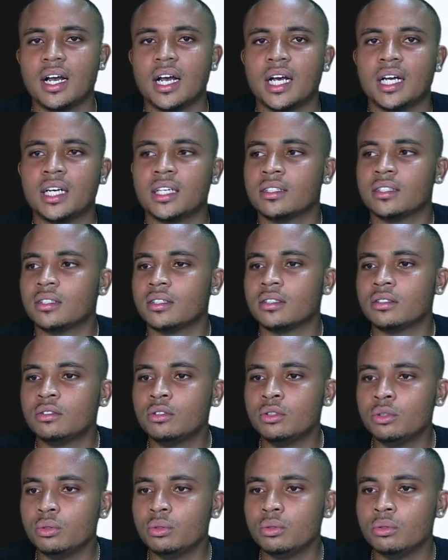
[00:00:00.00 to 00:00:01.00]
and
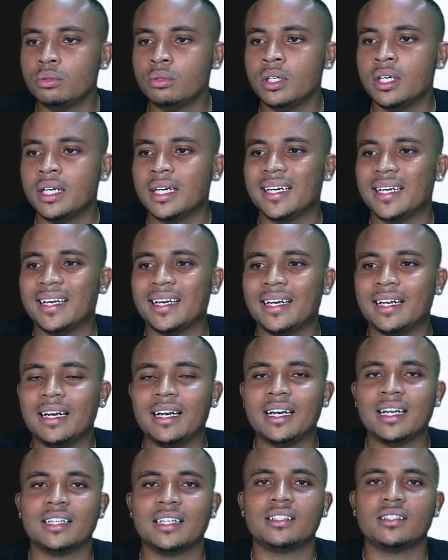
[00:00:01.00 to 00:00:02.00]
2, a
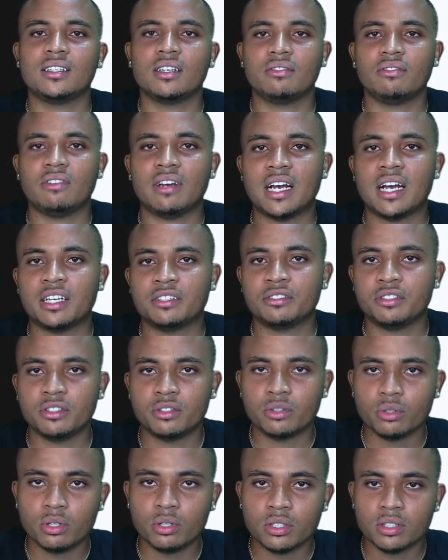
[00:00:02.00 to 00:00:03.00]
lender of last
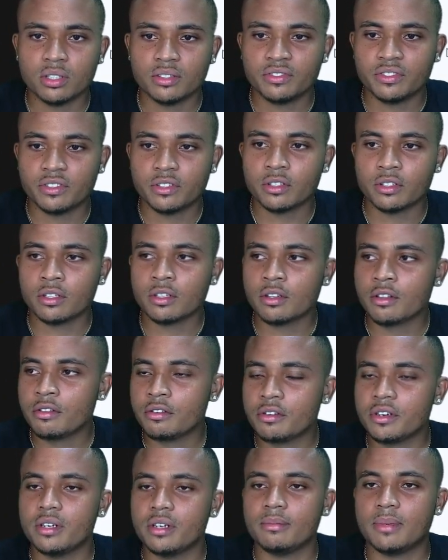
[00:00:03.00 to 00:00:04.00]
resort, for
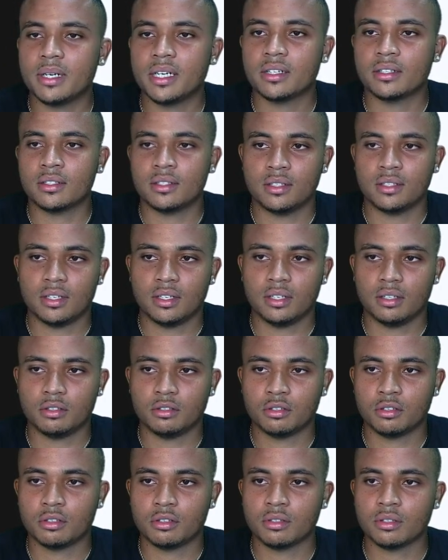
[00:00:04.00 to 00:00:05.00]
3 marks
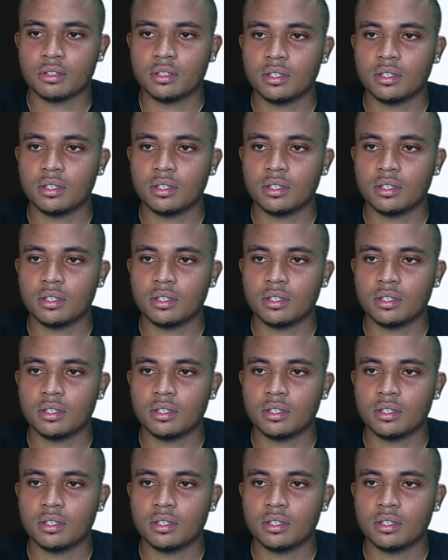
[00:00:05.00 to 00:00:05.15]
each.